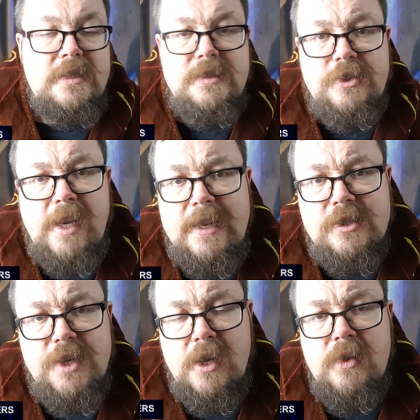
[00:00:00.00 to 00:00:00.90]
and
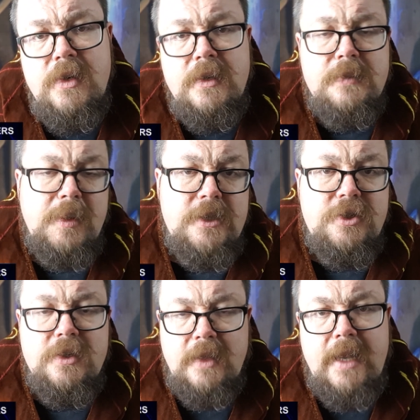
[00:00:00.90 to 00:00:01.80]
change tone and
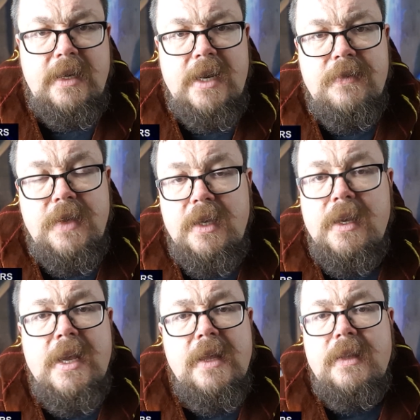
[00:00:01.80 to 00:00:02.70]
pitch and that kind of thing,
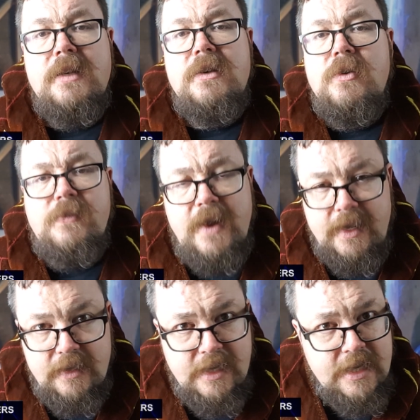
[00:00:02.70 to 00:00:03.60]
then you're
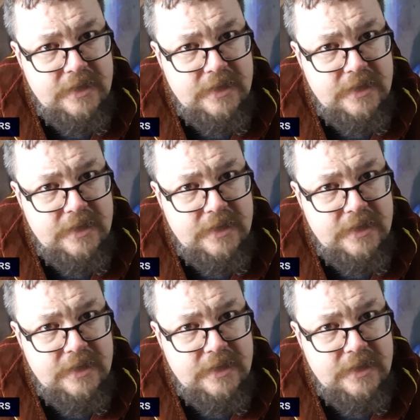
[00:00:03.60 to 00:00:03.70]
fine.